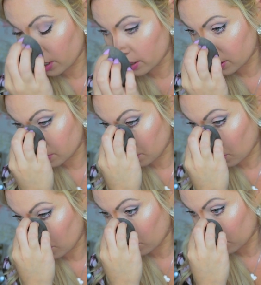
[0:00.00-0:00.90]
a
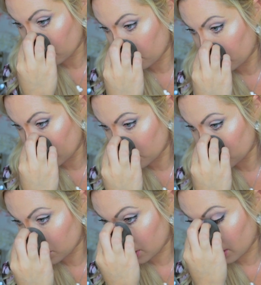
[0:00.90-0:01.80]
small
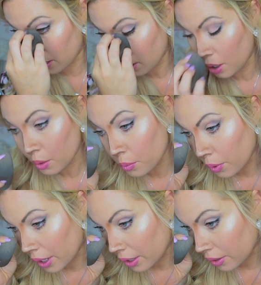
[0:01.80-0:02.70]
brush to get
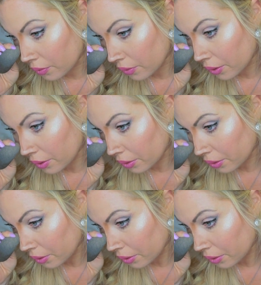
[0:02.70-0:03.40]
right in there.